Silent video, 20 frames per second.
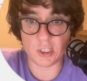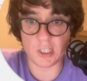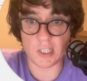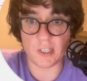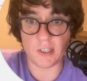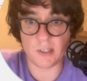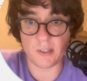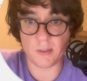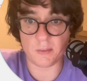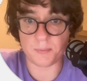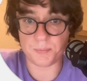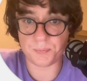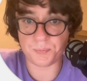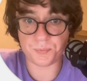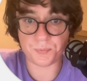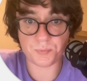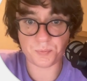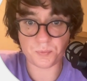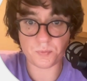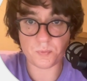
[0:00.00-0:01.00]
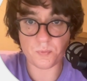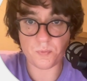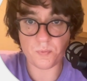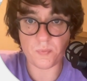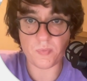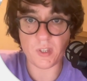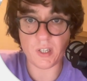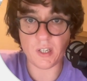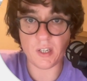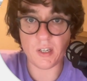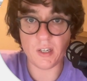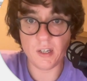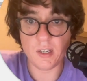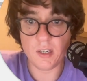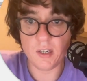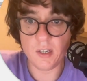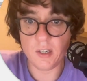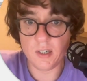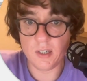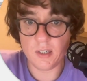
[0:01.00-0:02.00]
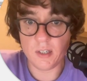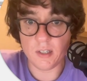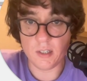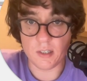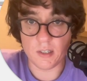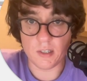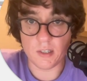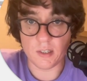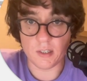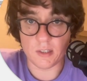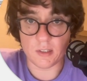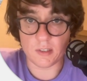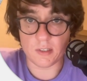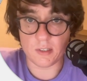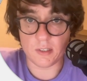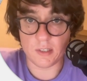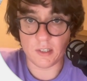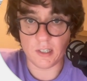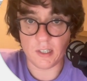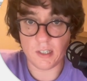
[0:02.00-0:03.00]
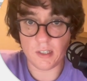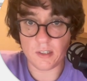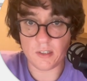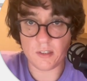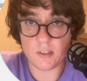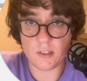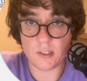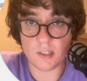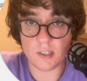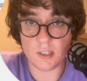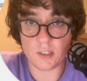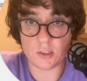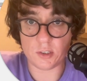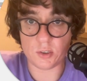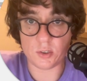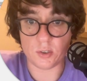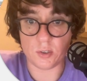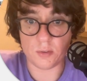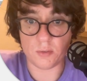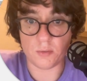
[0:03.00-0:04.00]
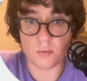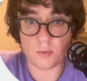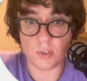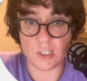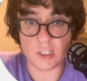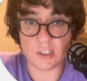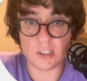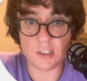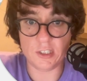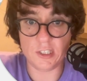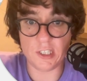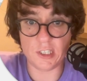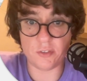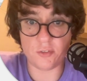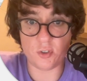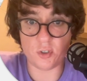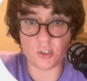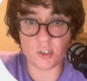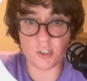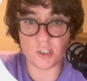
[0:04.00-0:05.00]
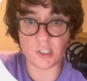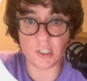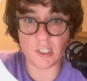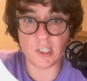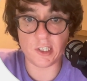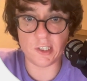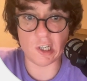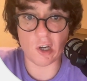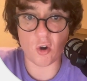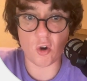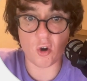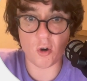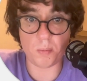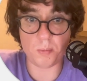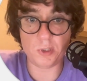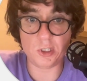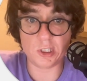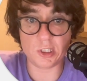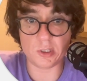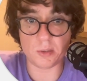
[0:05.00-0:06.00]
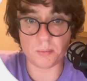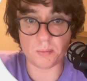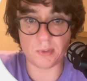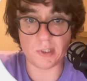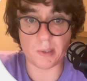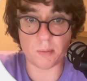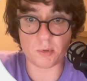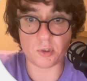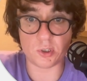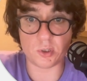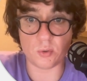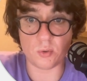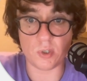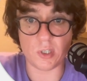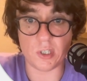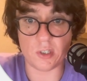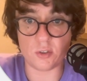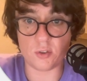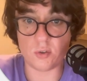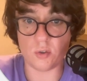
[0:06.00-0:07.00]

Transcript: Okay, well, all of them are hidden behind the object because console info has some limitations.